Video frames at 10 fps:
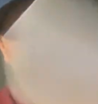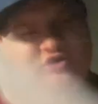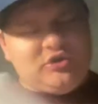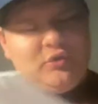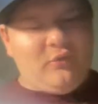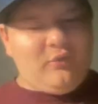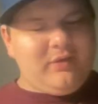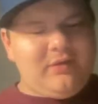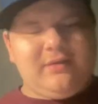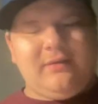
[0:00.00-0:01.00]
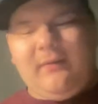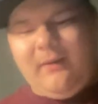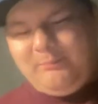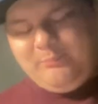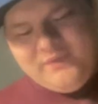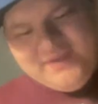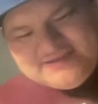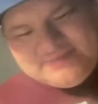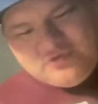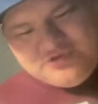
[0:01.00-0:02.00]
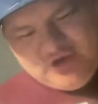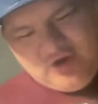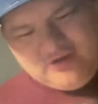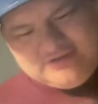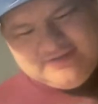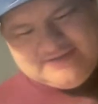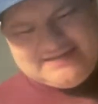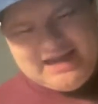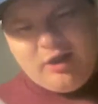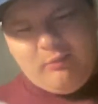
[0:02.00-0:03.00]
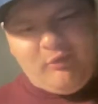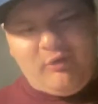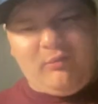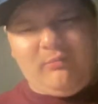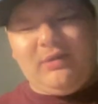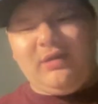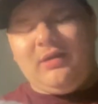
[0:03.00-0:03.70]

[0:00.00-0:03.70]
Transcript: 2 abysmal songs on this album.